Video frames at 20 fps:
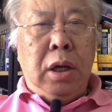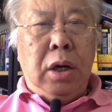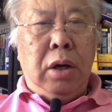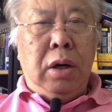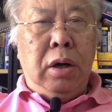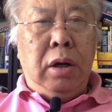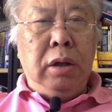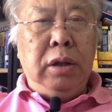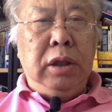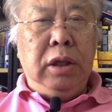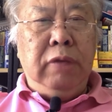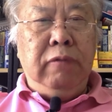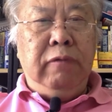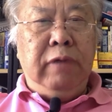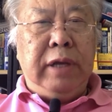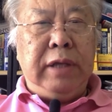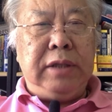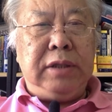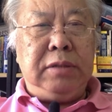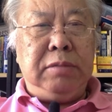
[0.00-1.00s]
On
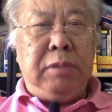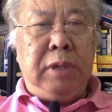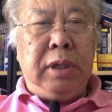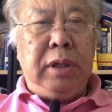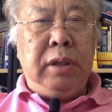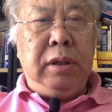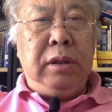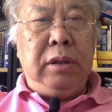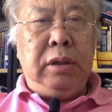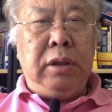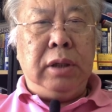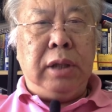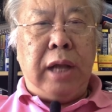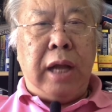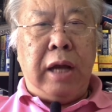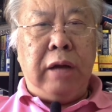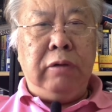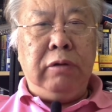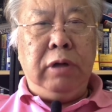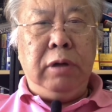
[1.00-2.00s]
investment, the
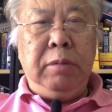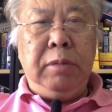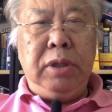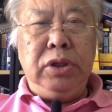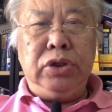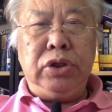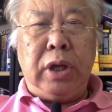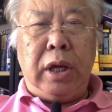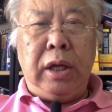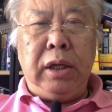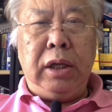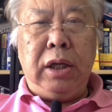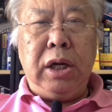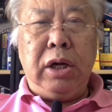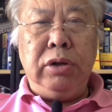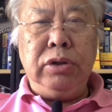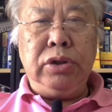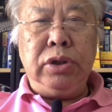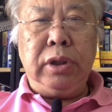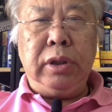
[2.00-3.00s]
agreement should
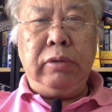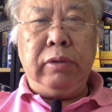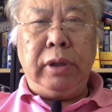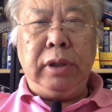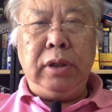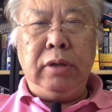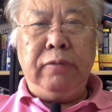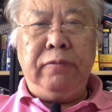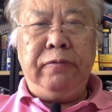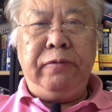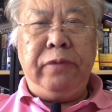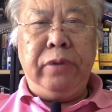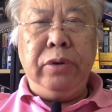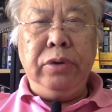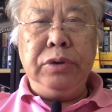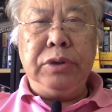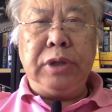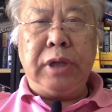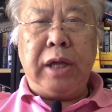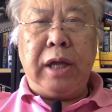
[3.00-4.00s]
encourage greater
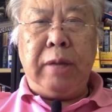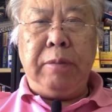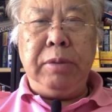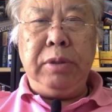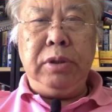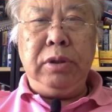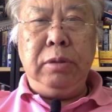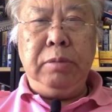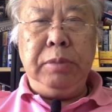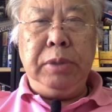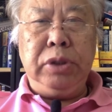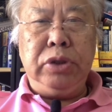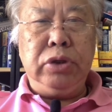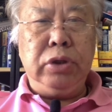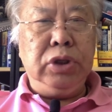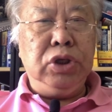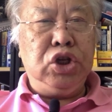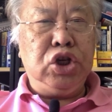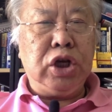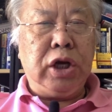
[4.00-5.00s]
flows of capital
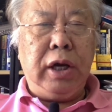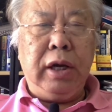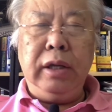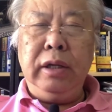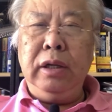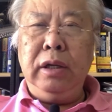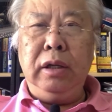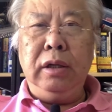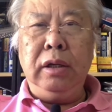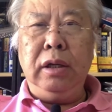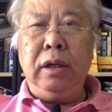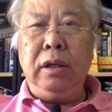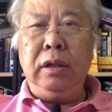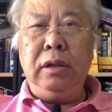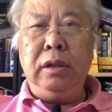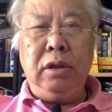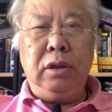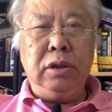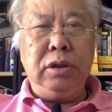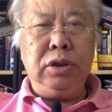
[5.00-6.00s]
between China
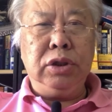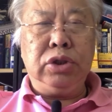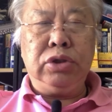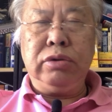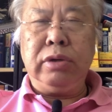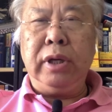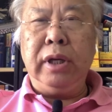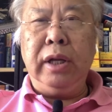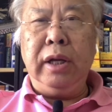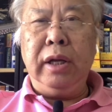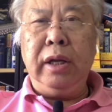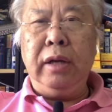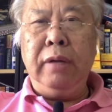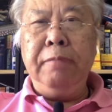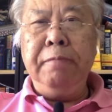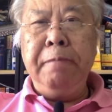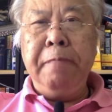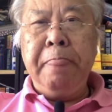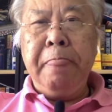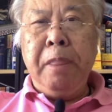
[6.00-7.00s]
and Australia.
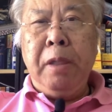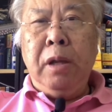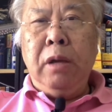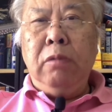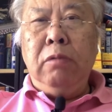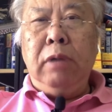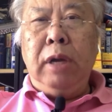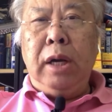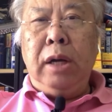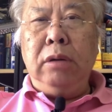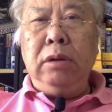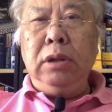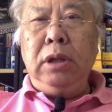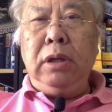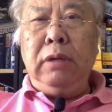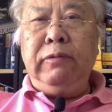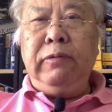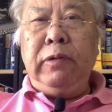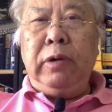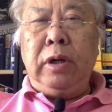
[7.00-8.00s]
Well,
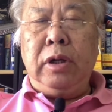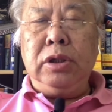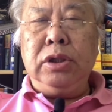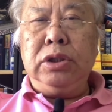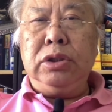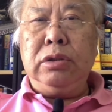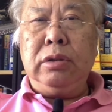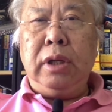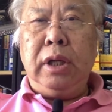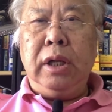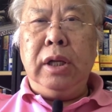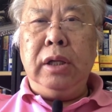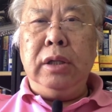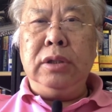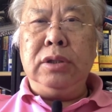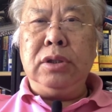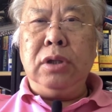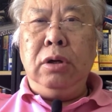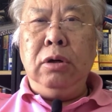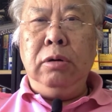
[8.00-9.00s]
if Australia
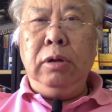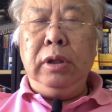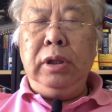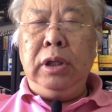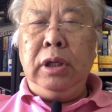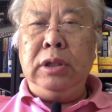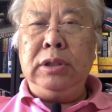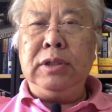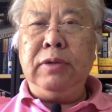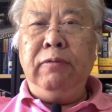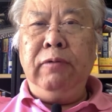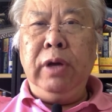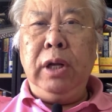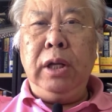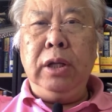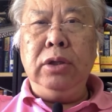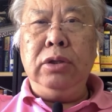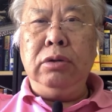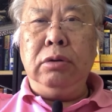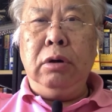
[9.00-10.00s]
is
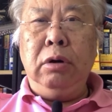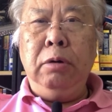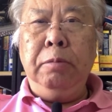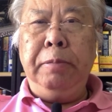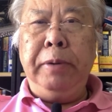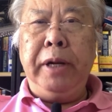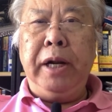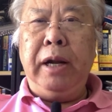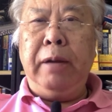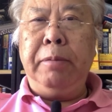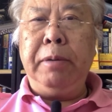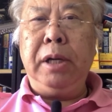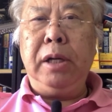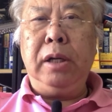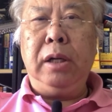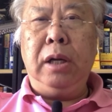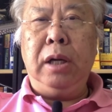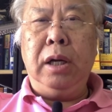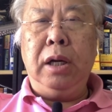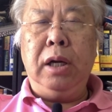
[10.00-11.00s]
willing to open up
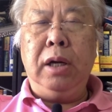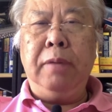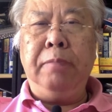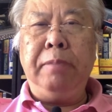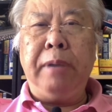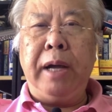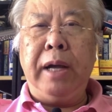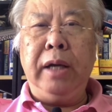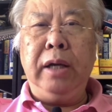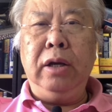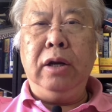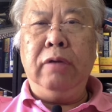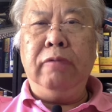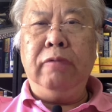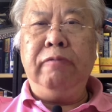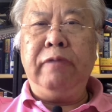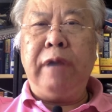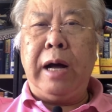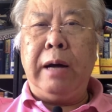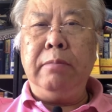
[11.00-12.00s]
buying of
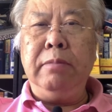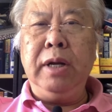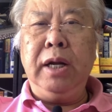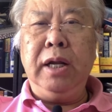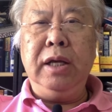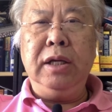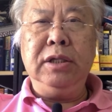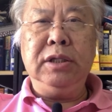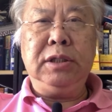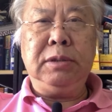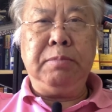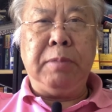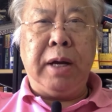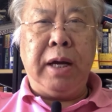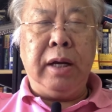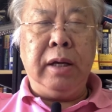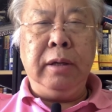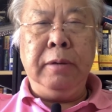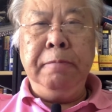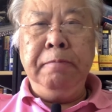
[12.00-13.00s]
farmlands
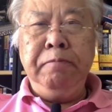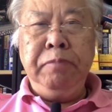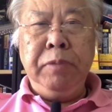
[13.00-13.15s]
by